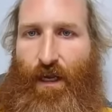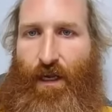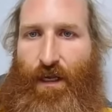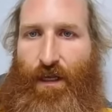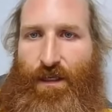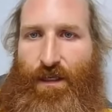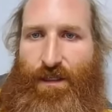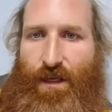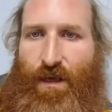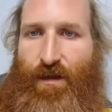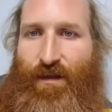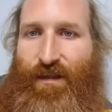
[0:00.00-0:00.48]

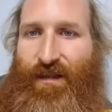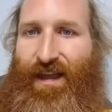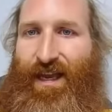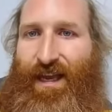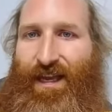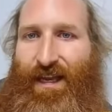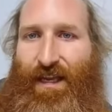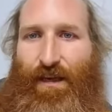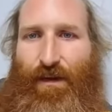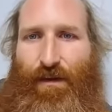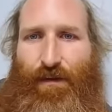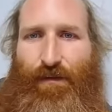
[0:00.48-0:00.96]
So
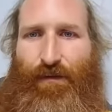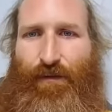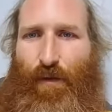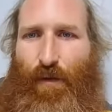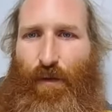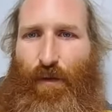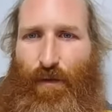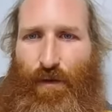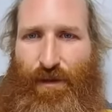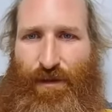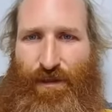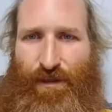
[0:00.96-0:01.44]
thank you for
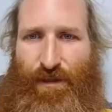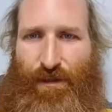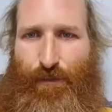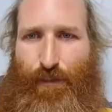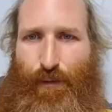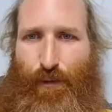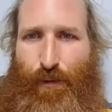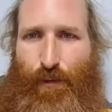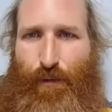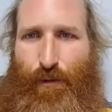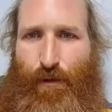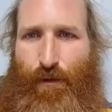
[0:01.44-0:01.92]
all your
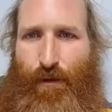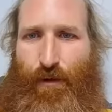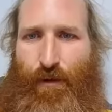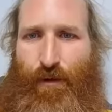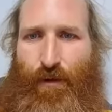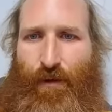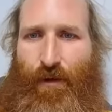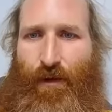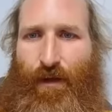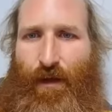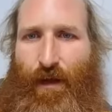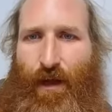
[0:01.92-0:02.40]
support.
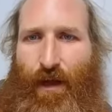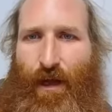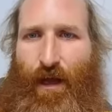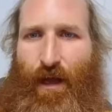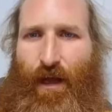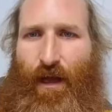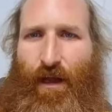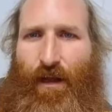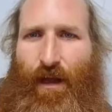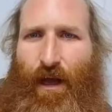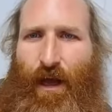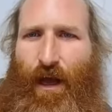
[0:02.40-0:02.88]

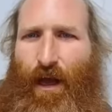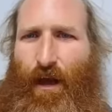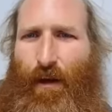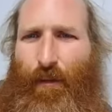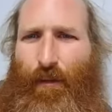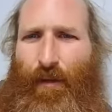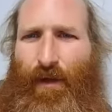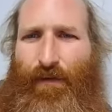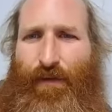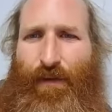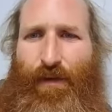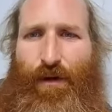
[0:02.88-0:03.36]

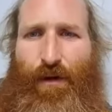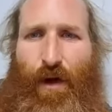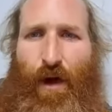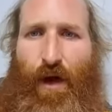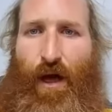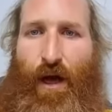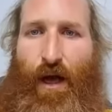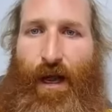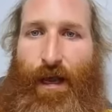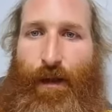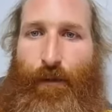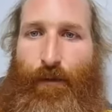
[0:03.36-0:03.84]
If you
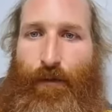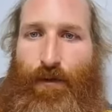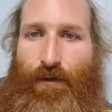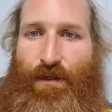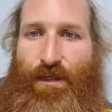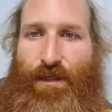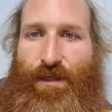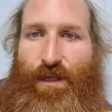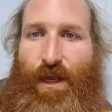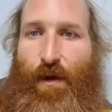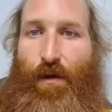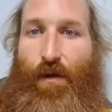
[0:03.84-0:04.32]
are able to
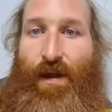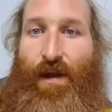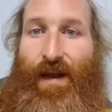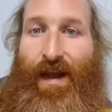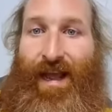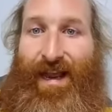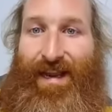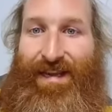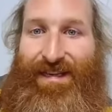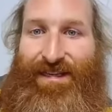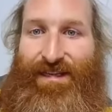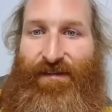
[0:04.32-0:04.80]

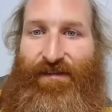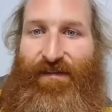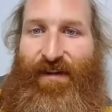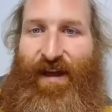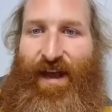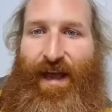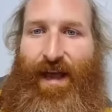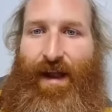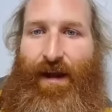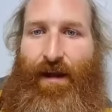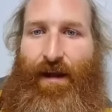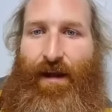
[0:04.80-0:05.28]
donate a
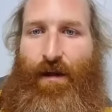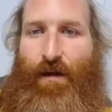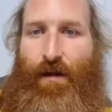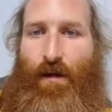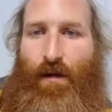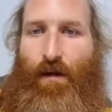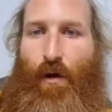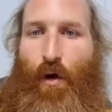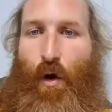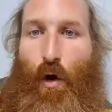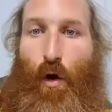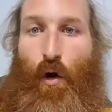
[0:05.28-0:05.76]
van
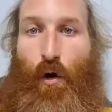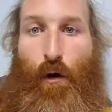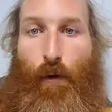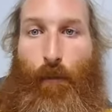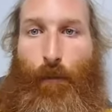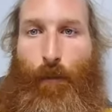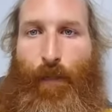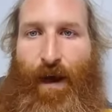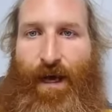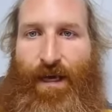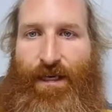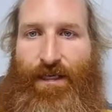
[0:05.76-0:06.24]
or a
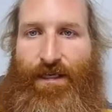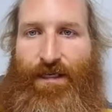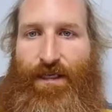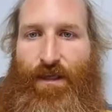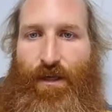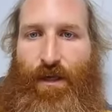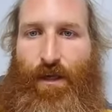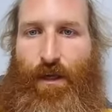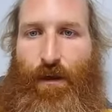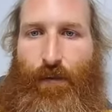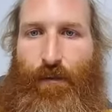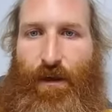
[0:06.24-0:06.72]
bus
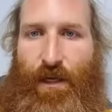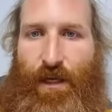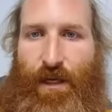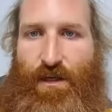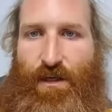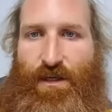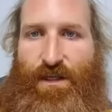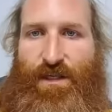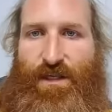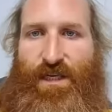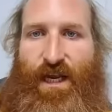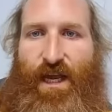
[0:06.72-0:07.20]
that can be
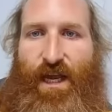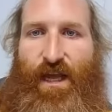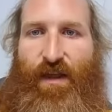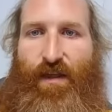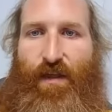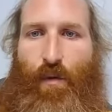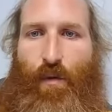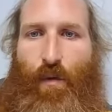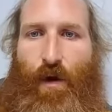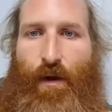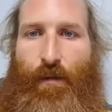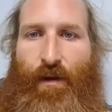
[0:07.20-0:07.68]
used to get the
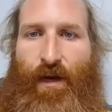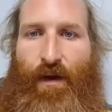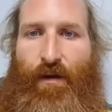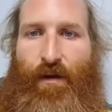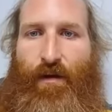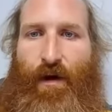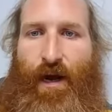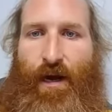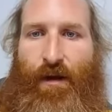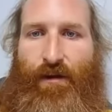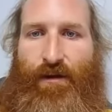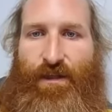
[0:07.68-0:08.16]
women
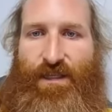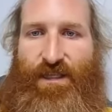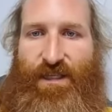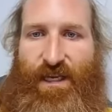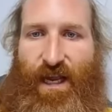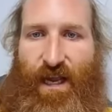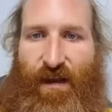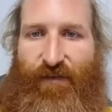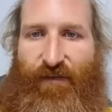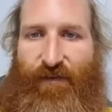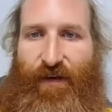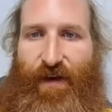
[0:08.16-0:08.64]
around
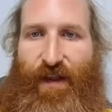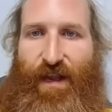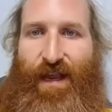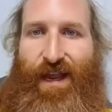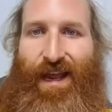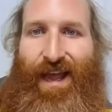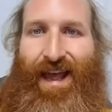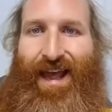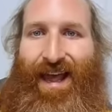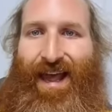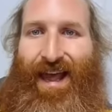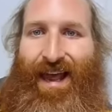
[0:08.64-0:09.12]
safely
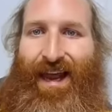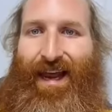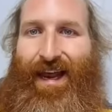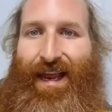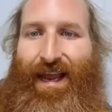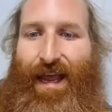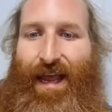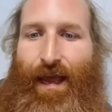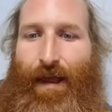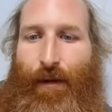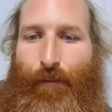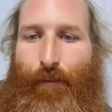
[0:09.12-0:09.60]
at
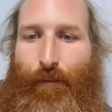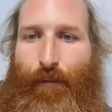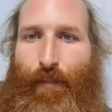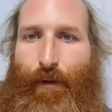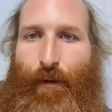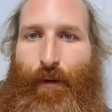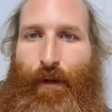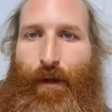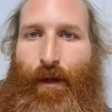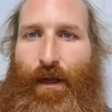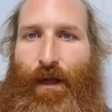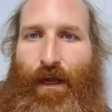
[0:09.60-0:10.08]
camp
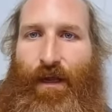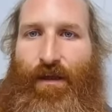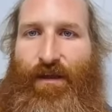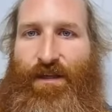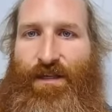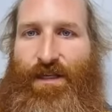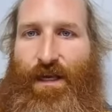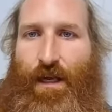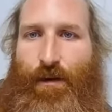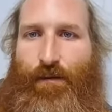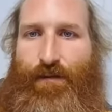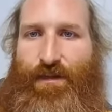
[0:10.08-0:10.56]
in the
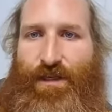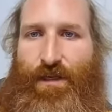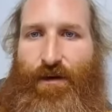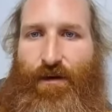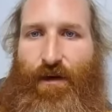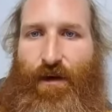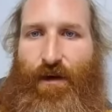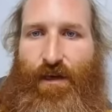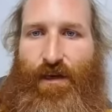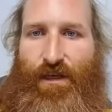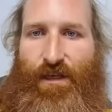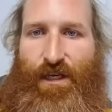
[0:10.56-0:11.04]
sub-zero
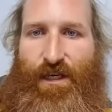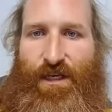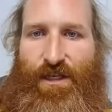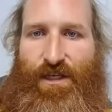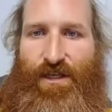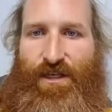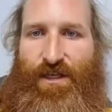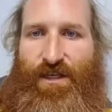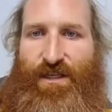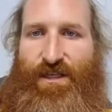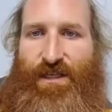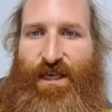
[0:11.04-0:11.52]

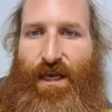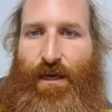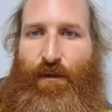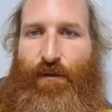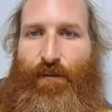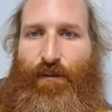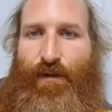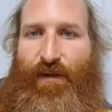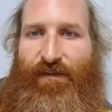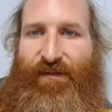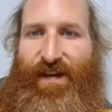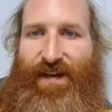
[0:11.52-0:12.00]
conditions, that would
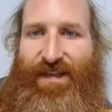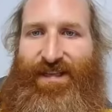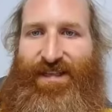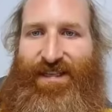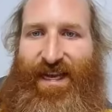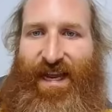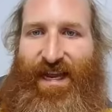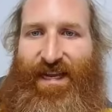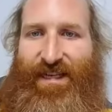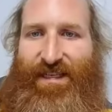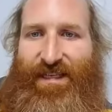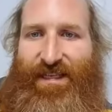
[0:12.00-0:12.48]
be
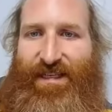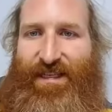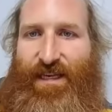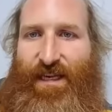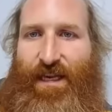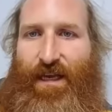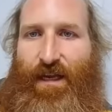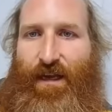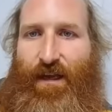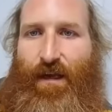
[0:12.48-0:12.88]
fantastic.